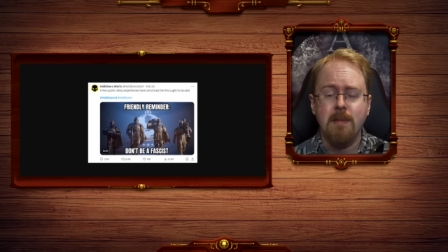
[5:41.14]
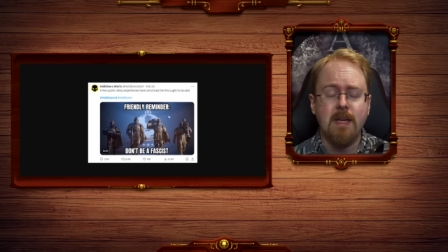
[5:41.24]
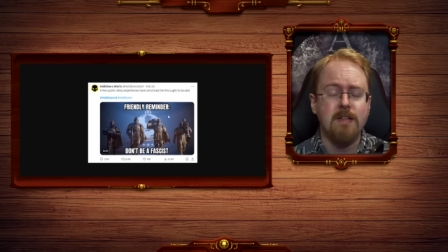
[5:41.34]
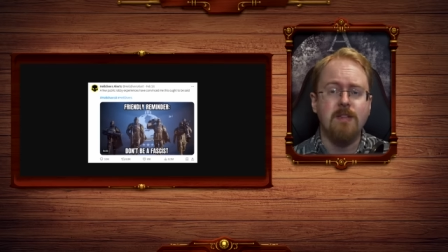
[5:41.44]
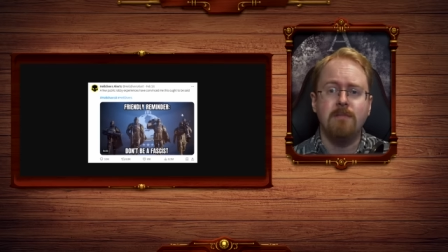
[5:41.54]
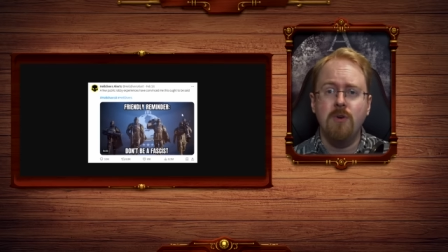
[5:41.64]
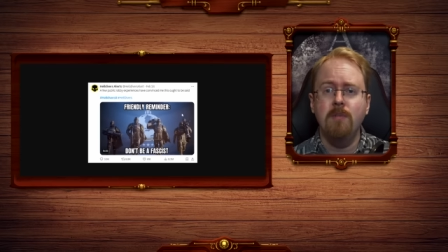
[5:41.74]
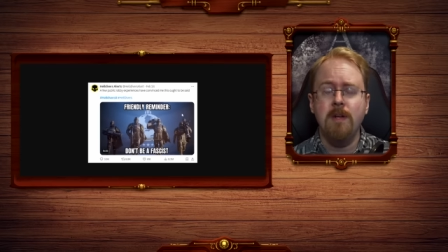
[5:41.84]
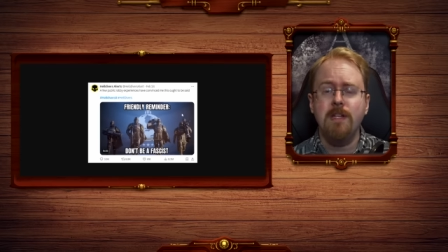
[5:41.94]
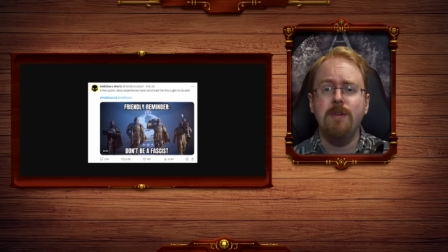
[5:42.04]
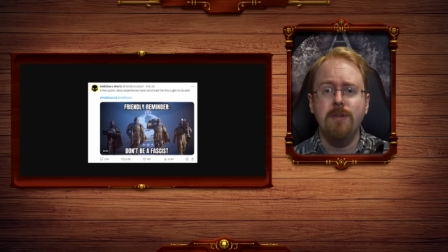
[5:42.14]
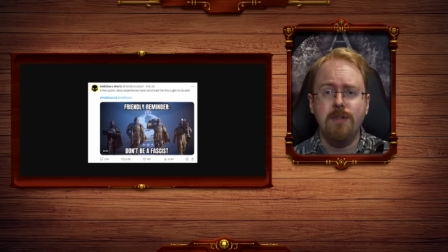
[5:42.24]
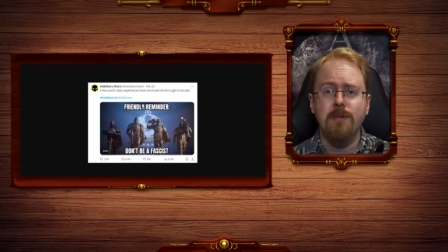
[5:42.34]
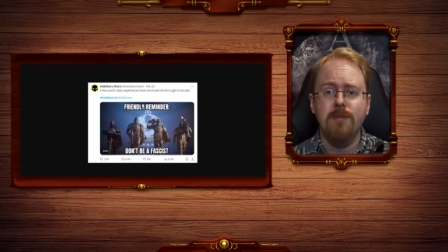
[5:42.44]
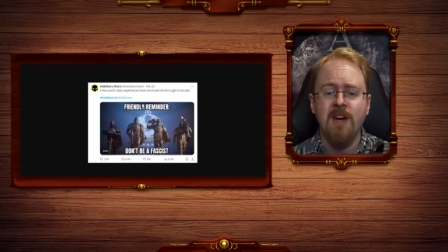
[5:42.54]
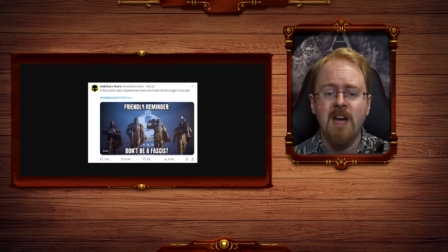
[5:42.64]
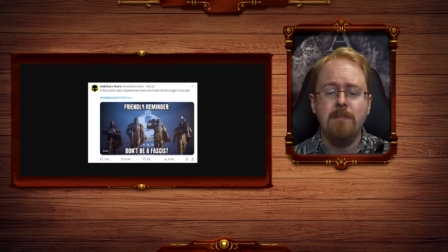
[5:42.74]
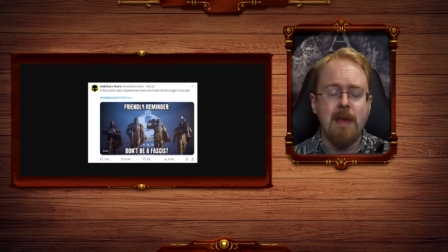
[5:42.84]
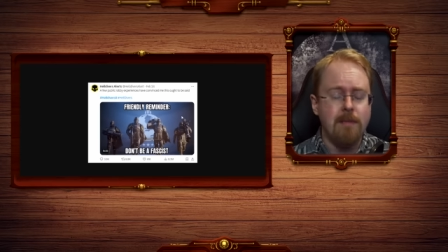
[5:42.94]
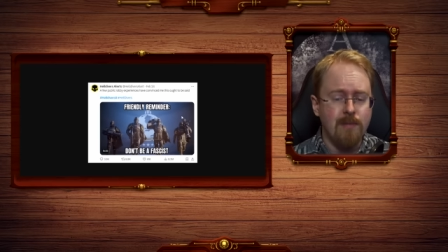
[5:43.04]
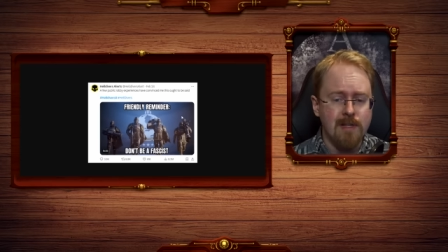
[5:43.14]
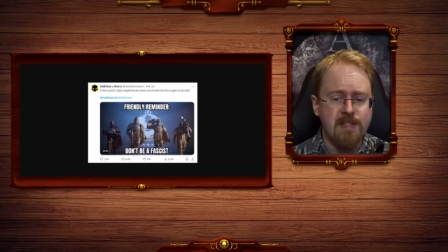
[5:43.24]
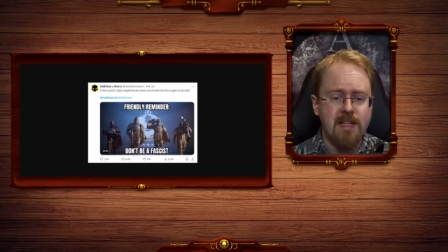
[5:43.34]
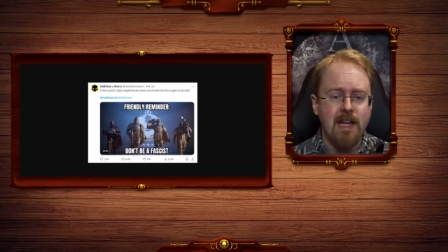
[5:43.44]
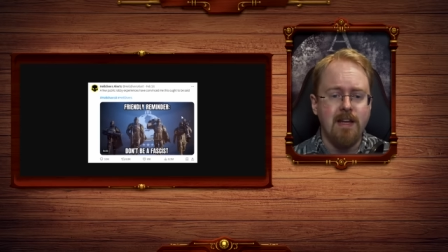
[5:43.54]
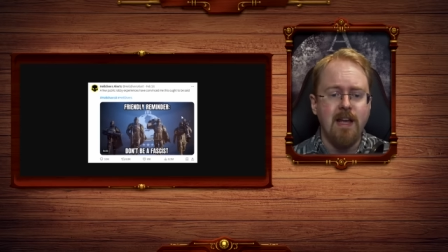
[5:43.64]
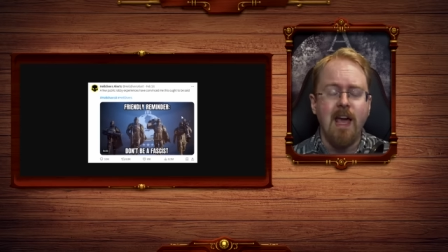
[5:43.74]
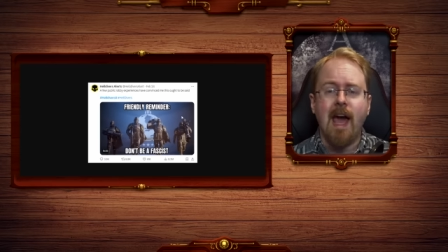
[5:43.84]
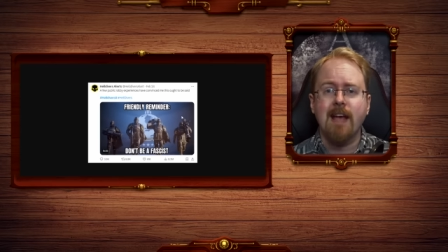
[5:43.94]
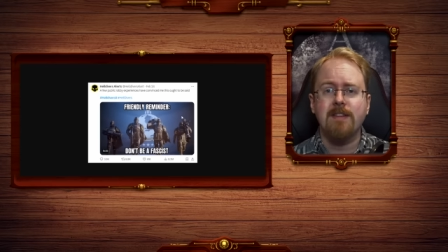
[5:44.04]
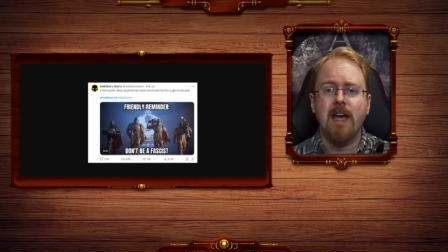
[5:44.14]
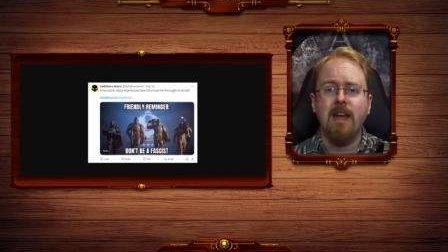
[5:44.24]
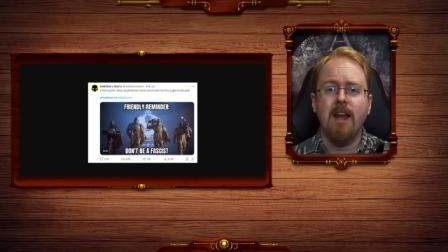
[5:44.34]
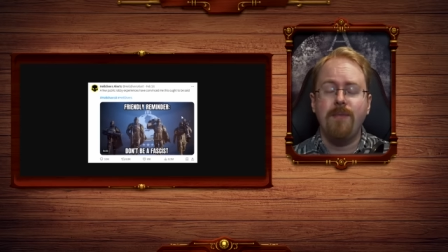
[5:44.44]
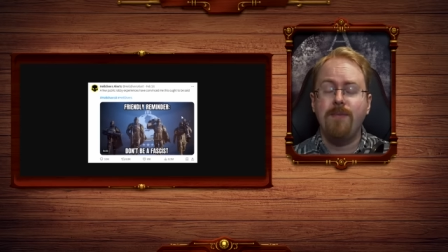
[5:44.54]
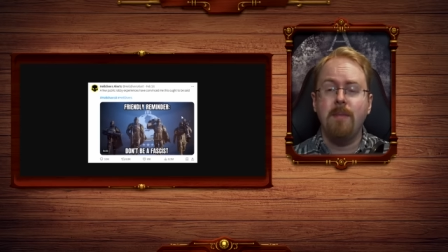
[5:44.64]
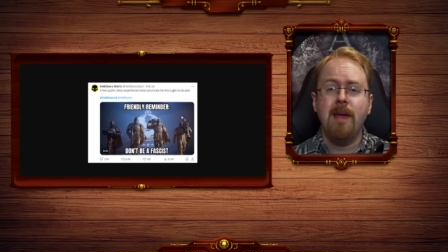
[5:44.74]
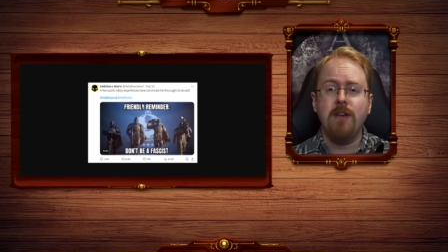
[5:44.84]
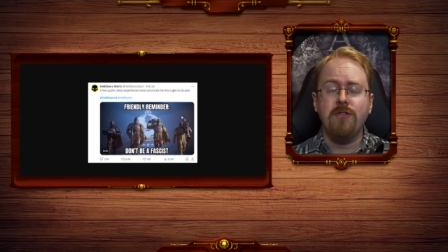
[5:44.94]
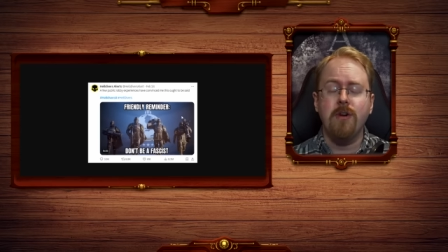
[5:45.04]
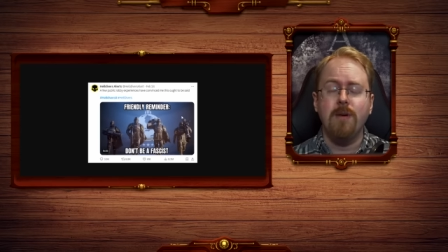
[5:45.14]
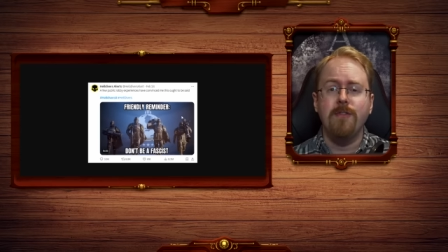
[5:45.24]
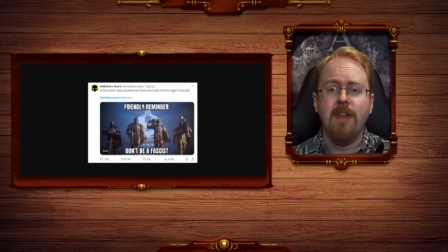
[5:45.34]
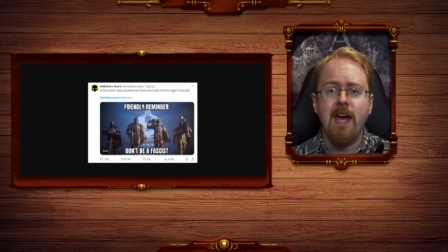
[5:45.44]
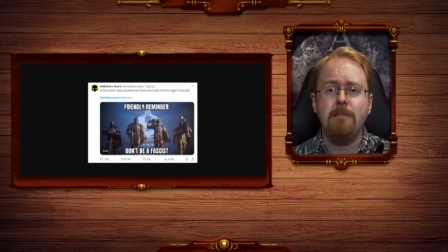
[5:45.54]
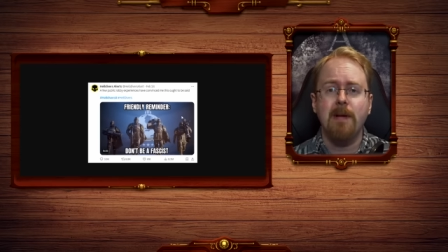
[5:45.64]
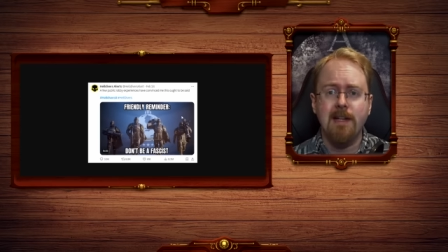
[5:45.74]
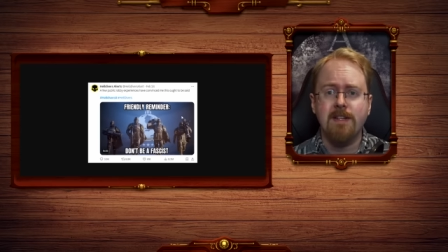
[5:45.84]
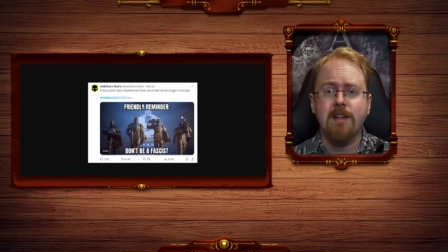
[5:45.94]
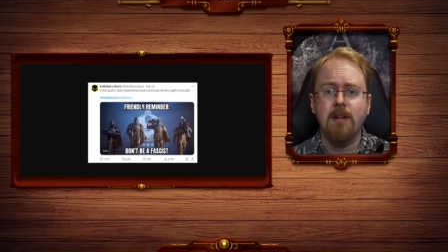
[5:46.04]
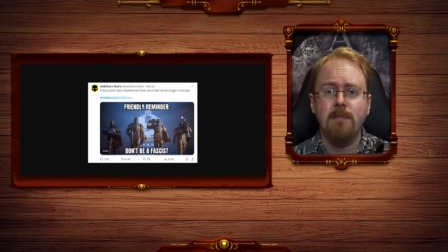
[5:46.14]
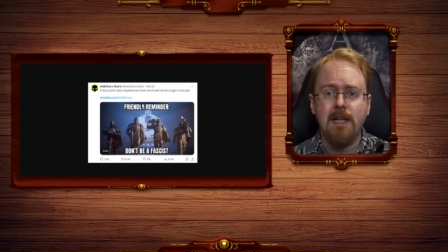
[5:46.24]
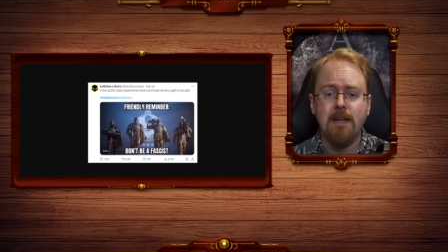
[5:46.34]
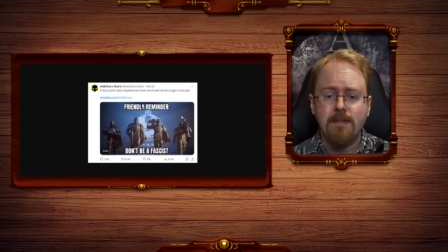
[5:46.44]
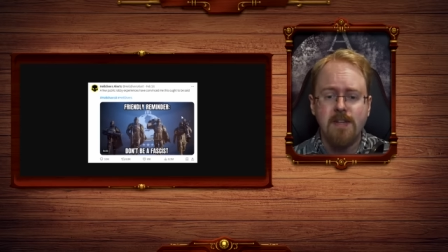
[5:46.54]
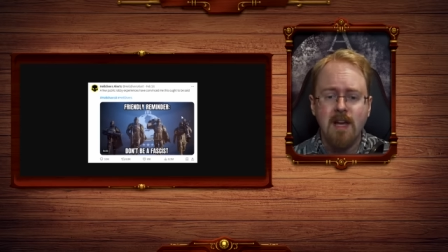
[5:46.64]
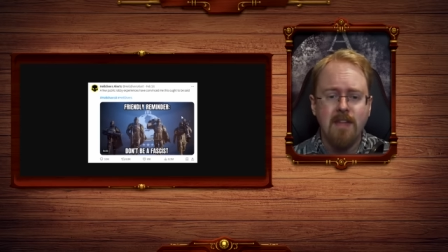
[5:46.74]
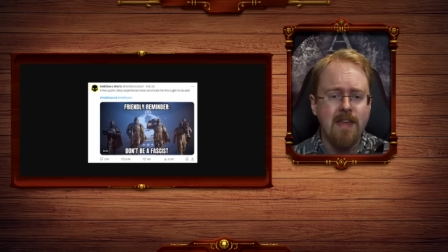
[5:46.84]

Because the moment you do, people will see it as an affirmation of their political beliefs.